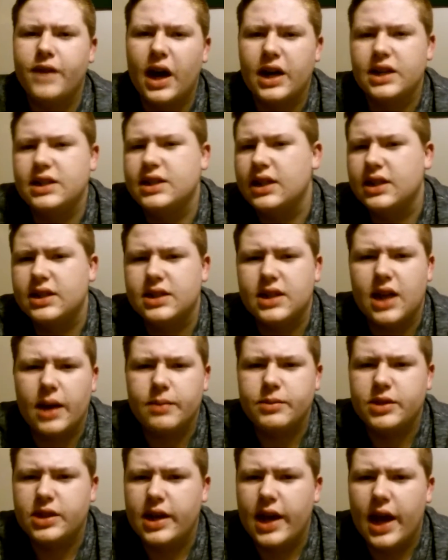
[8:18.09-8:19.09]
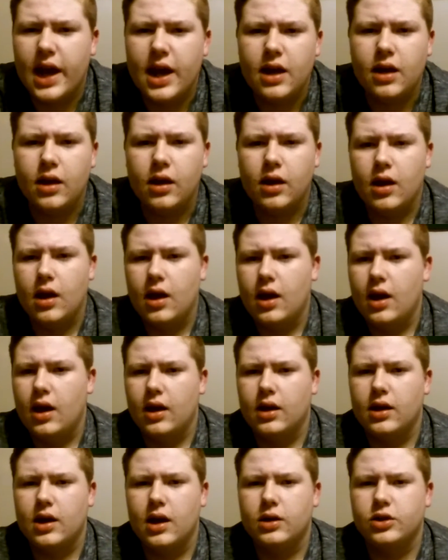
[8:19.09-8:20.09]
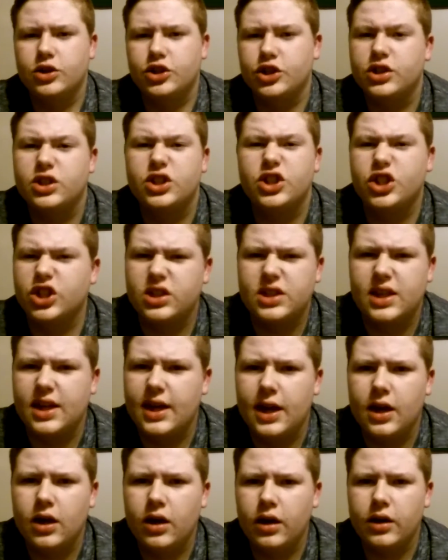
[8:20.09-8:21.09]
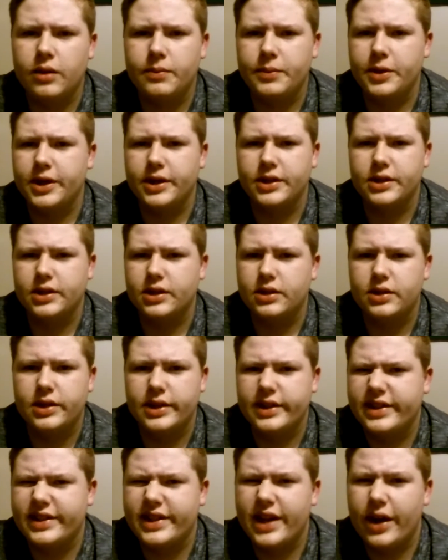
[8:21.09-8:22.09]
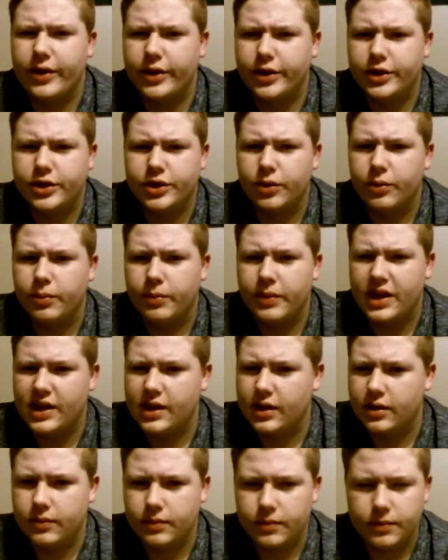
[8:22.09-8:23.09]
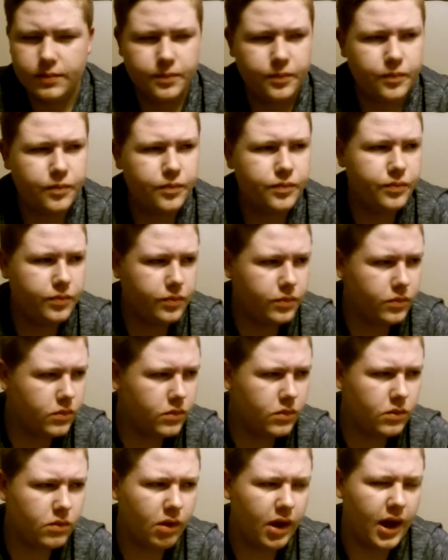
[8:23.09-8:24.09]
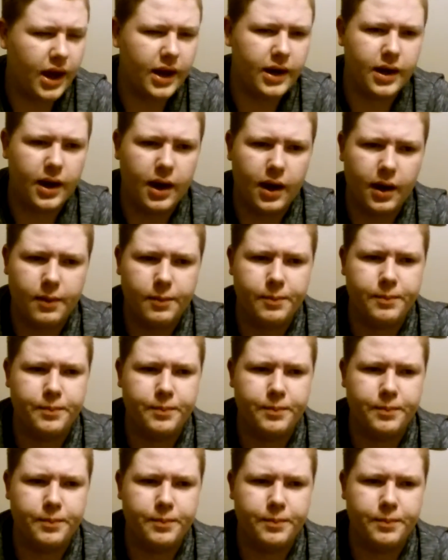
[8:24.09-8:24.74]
5-6 times a day, and I just to hear it, because it sounded so mean. And I'm